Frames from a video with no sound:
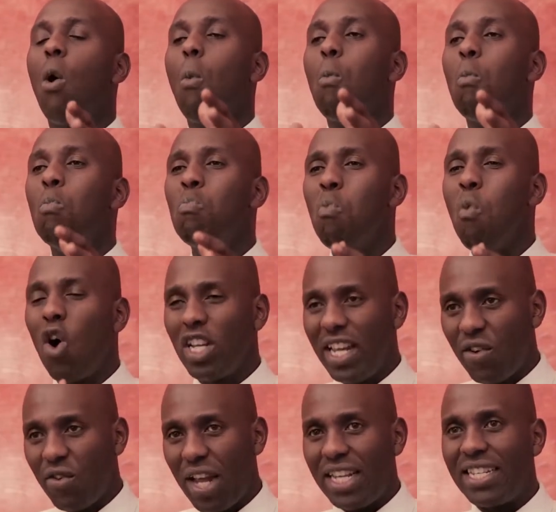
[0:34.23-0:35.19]

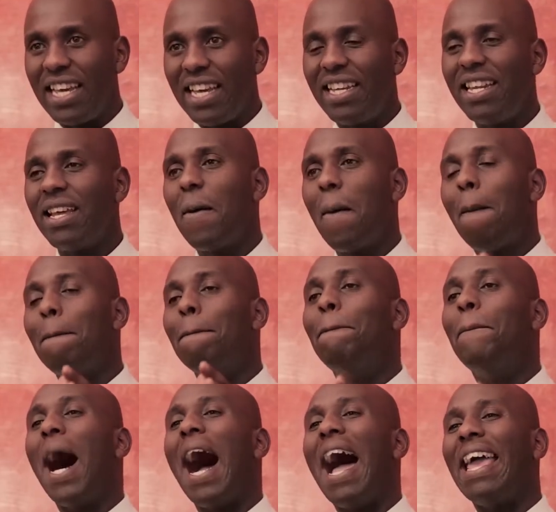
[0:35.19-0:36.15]
moderated
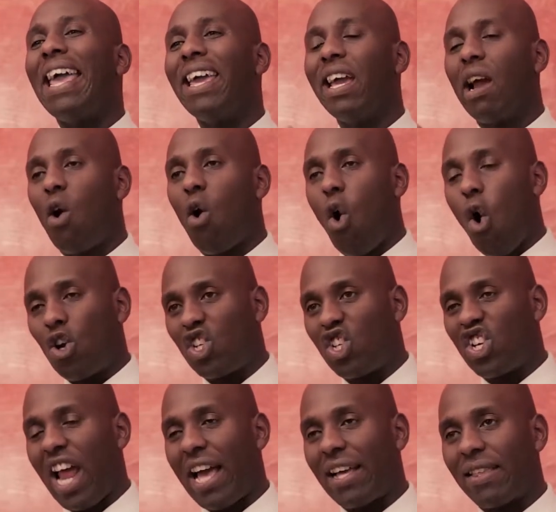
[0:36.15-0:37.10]
by
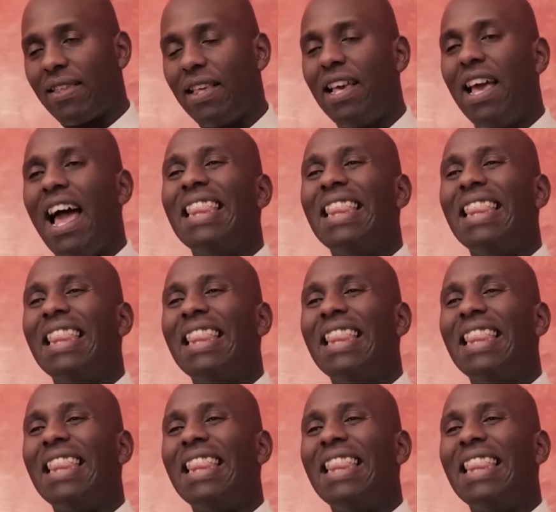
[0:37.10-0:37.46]
contracts.